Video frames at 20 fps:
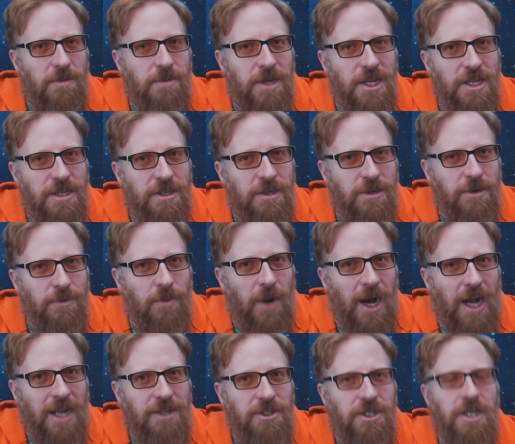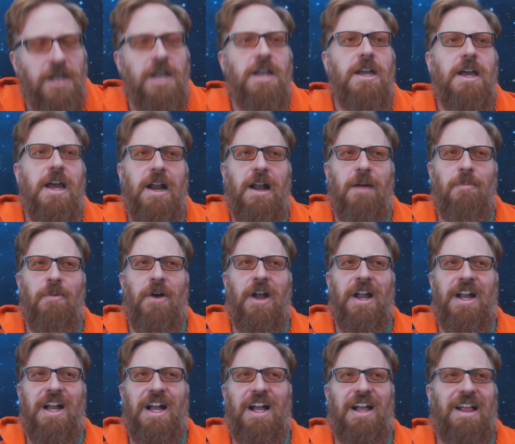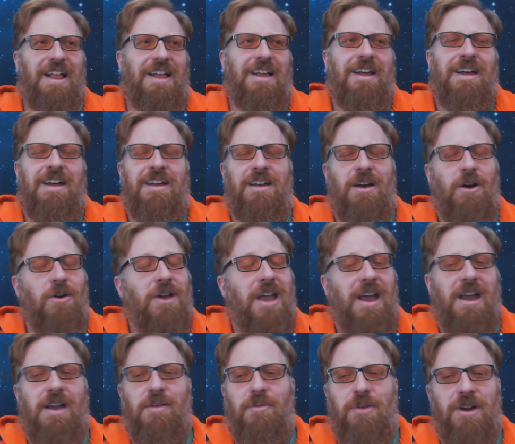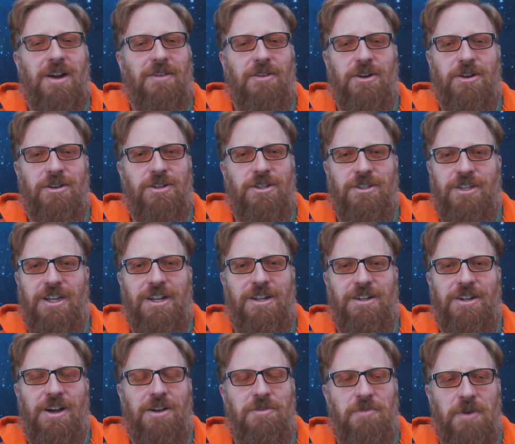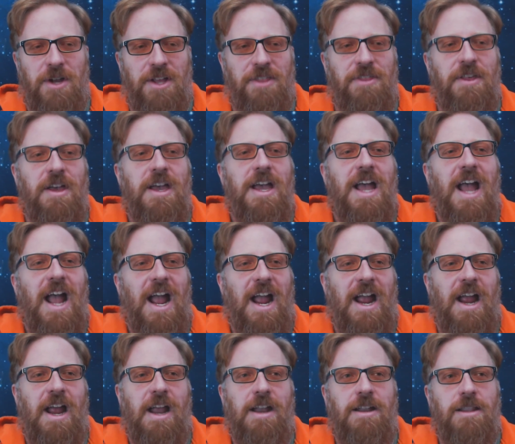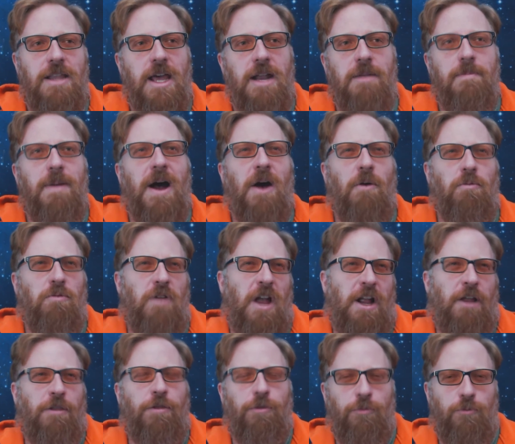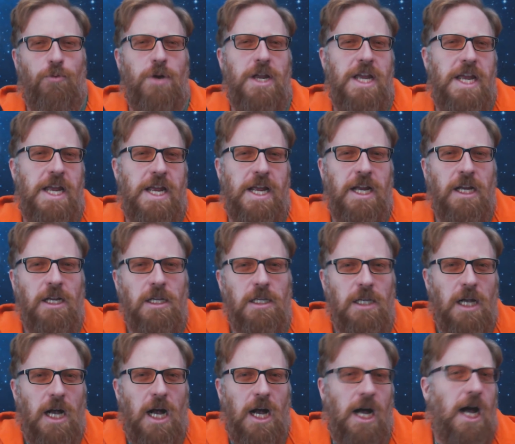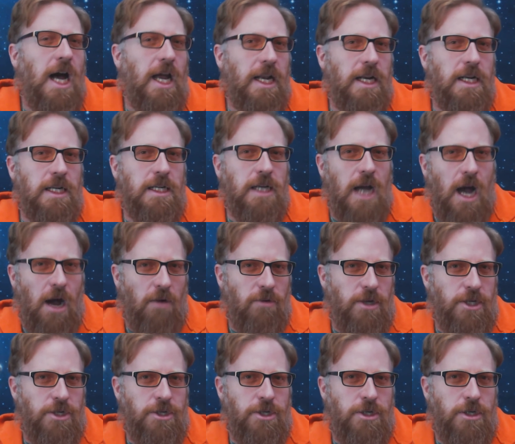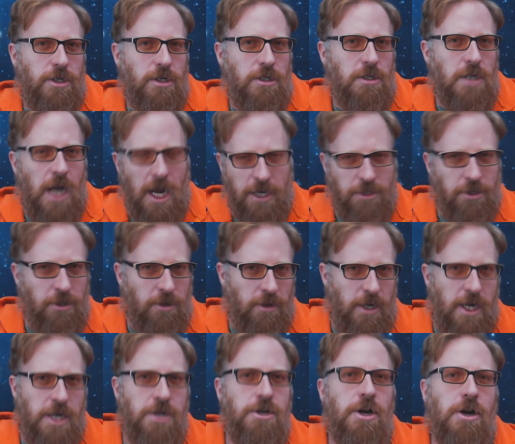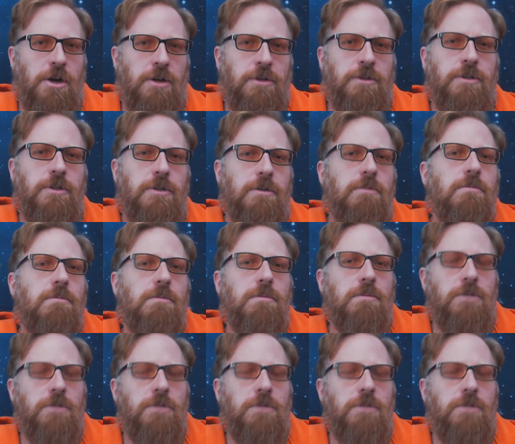come in to watch? And I'm like, okay, whatever, just get it done with. And then about like 3 hot college doctor interns,